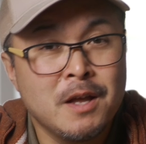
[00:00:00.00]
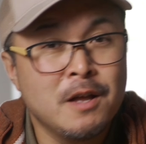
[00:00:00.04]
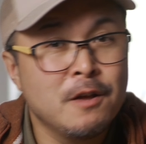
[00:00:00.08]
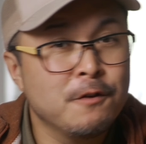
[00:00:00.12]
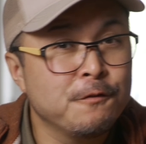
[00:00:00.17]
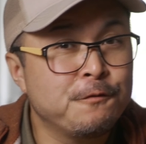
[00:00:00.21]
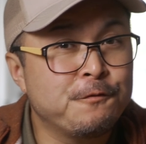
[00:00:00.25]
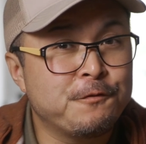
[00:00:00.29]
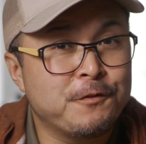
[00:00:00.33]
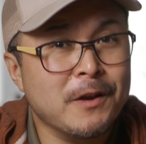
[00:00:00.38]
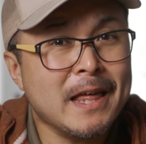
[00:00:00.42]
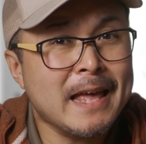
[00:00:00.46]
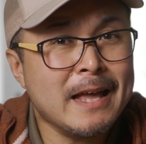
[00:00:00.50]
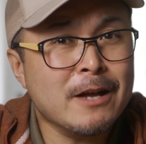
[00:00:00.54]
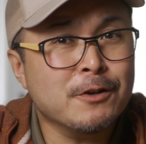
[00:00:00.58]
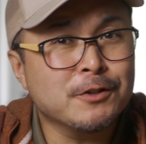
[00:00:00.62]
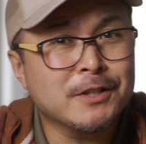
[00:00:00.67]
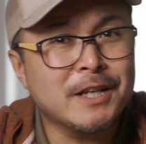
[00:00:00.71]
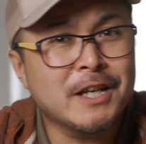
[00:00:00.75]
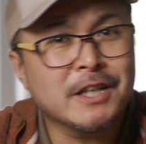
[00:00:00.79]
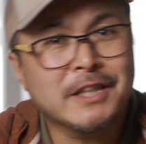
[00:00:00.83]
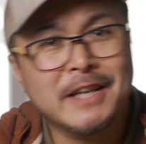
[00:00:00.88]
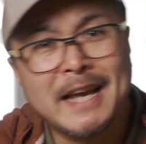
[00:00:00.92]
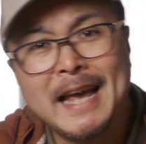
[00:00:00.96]
Flare, on
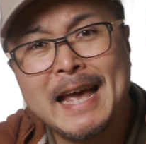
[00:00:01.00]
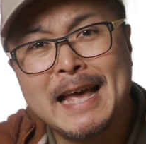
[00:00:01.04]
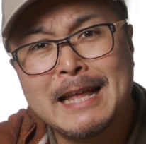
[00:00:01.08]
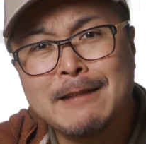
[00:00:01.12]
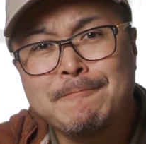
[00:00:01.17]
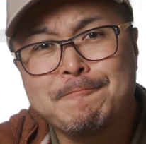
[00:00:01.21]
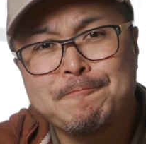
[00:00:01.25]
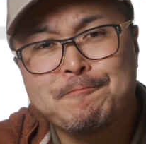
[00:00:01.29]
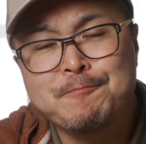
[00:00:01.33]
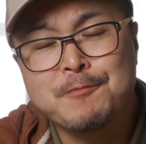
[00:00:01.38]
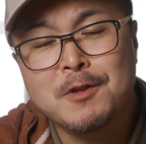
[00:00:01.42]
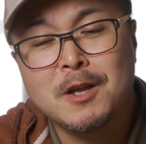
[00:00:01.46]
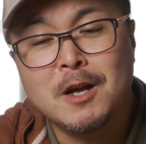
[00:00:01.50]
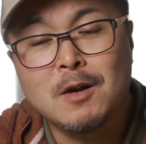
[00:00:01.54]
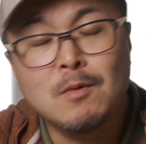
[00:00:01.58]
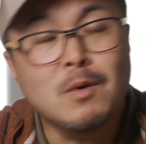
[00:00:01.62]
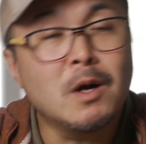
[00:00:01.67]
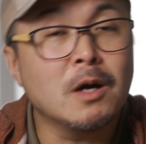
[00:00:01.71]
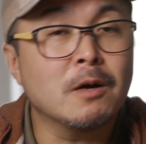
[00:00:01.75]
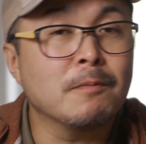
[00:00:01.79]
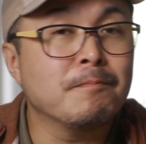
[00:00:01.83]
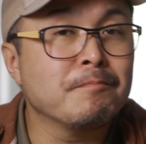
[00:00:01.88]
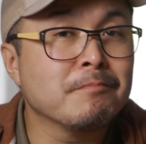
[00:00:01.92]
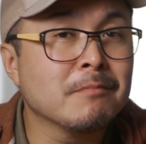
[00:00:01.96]
the other hand,
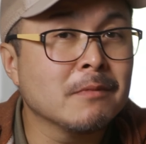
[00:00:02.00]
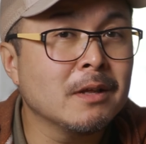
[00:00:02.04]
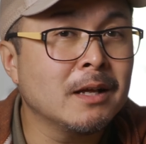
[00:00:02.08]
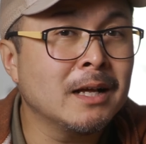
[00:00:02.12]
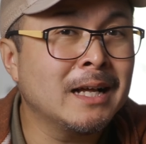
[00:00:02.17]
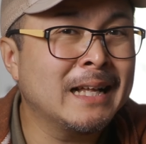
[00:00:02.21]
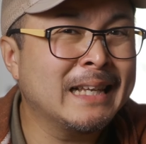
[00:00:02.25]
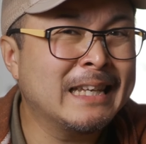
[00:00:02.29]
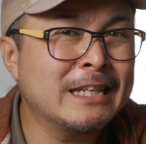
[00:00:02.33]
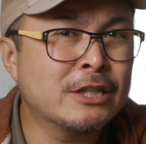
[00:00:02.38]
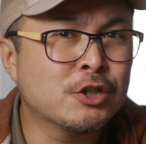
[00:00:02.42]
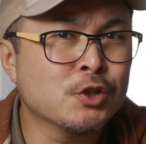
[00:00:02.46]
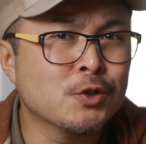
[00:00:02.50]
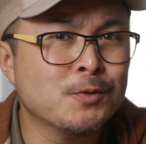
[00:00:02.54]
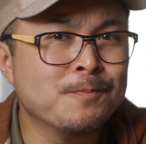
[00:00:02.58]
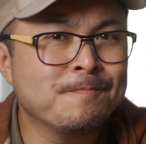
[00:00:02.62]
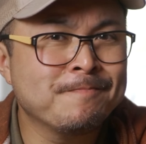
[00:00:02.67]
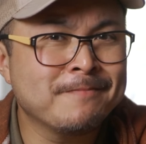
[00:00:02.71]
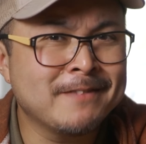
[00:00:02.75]
well, a little